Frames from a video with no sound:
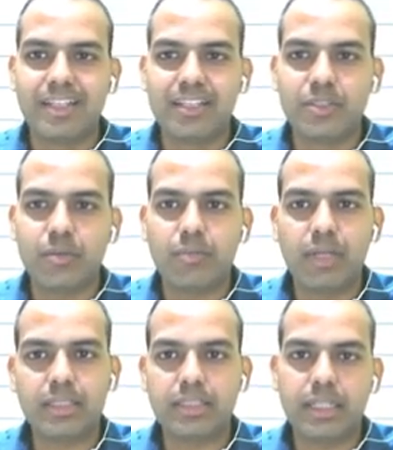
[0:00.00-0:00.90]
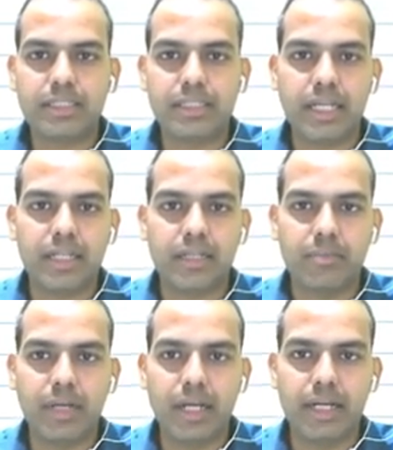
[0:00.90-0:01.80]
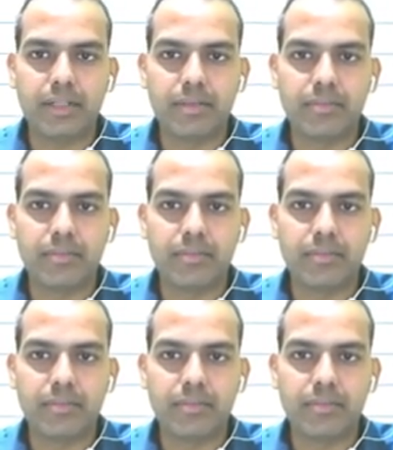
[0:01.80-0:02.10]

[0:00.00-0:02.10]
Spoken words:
So let's take it up ahead.